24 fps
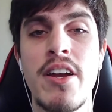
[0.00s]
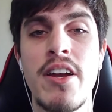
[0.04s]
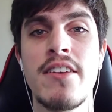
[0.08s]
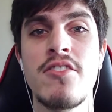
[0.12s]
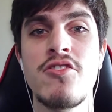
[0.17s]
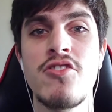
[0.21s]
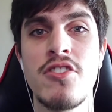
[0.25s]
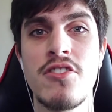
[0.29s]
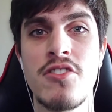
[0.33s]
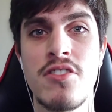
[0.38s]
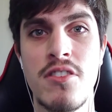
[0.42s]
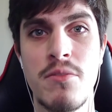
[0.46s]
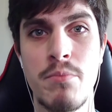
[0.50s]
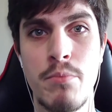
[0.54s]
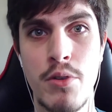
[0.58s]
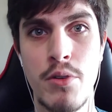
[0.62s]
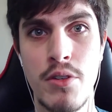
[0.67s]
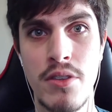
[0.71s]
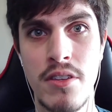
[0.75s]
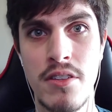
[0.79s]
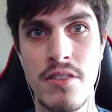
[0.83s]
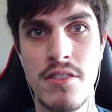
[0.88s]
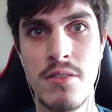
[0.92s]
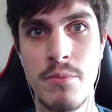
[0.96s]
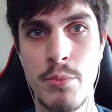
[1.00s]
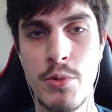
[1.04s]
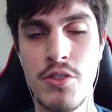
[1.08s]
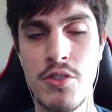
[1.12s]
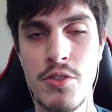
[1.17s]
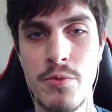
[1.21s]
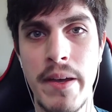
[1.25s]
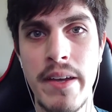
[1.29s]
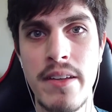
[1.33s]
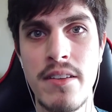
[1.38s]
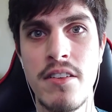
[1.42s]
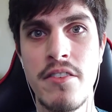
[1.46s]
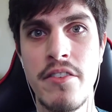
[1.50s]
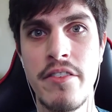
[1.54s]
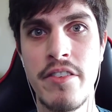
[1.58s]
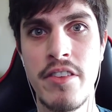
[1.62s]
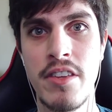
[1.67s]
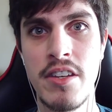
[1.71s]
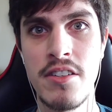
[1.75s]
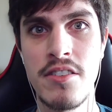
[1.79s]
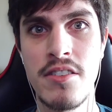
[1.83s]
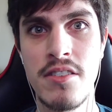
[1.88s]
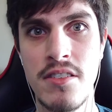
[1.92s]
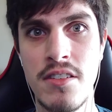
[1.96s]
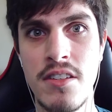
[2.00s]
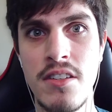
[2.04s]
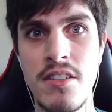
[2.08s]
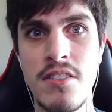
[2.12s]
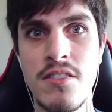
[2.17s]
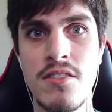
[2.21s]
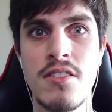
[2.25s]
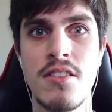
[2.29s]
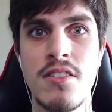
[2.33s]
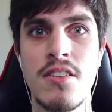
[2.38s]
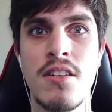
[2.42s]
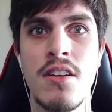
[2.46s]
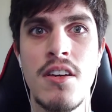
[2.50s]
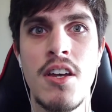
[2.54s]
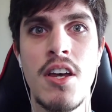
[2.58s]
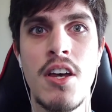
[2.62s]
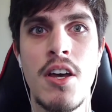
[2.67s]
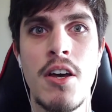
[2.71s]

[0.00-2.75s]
And just put this in perspective, this season,